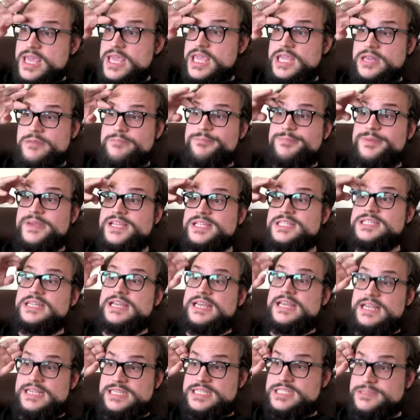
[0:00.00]
in
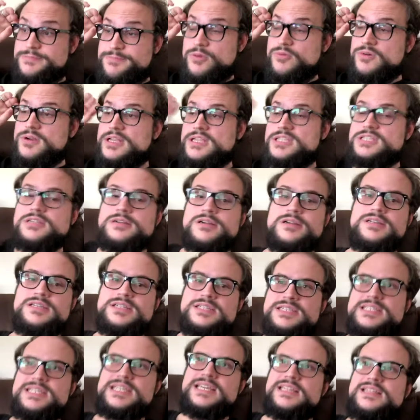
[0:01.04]
business, but when I started to
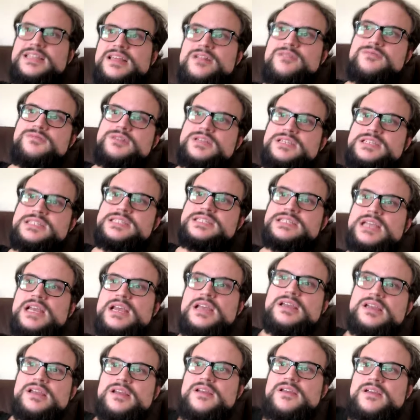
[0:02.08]
see that it was
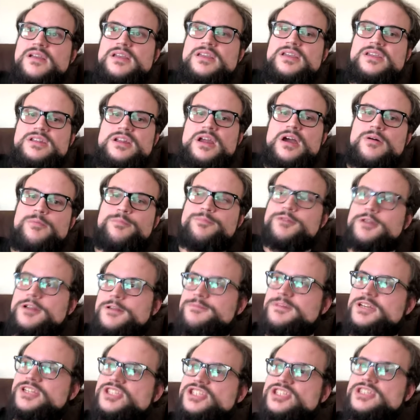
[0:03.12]
you know pretty
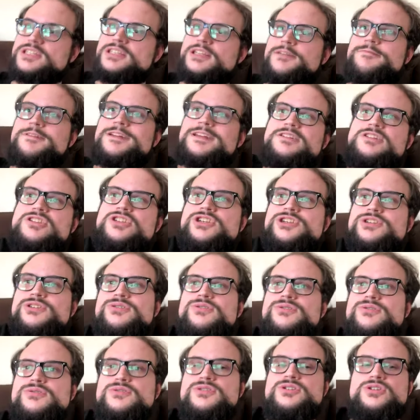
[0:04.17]
much limited
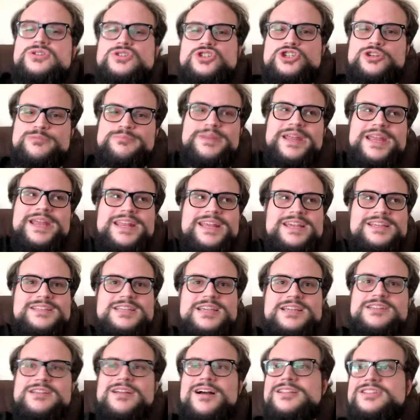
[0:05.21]
to social media
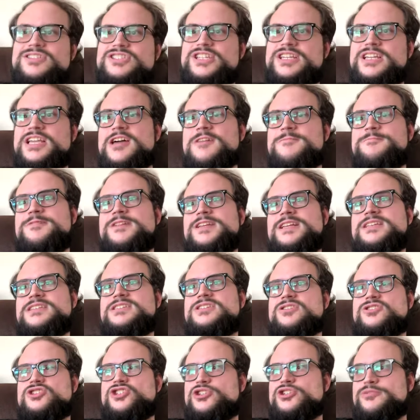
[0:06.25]
technology companies,
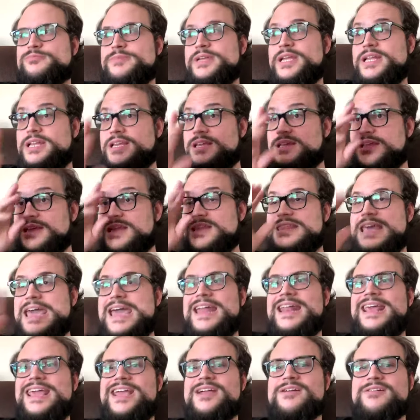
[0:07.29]
social media in
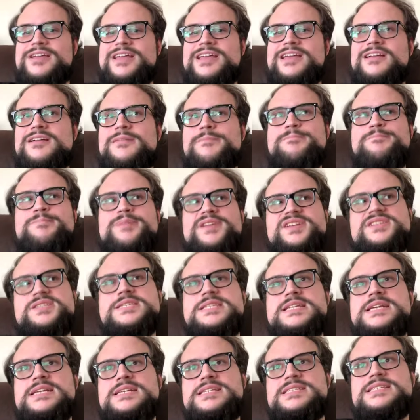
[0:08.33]
that area,
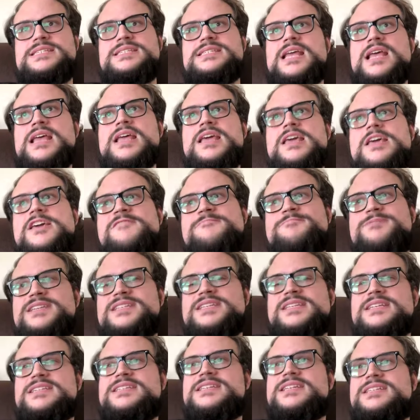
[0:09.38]
business
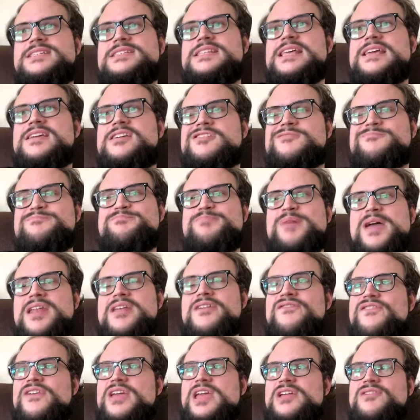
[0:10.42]
businesses that could
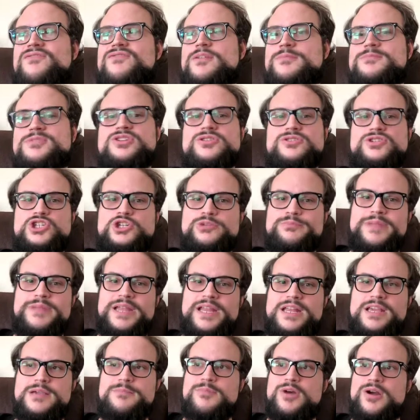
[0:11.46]
benefit from social
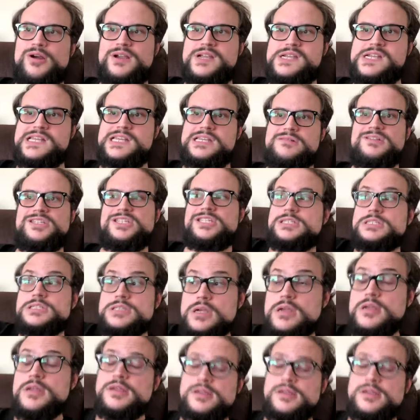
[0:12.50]
media marketing, which is